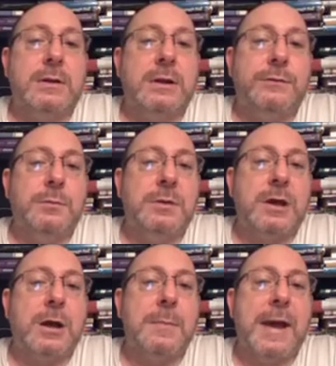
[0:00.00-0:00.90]
If you
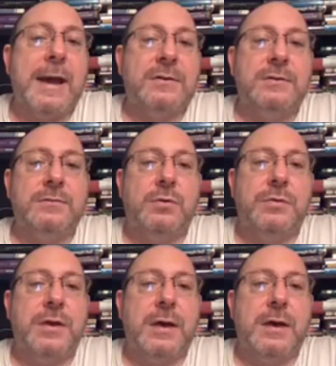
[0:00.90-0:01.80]
become active on
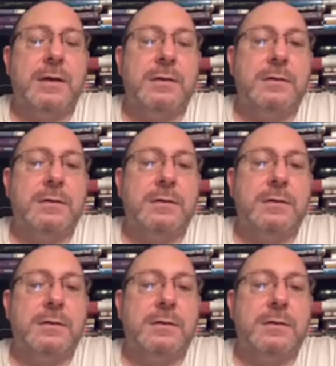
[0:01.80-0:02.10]
there,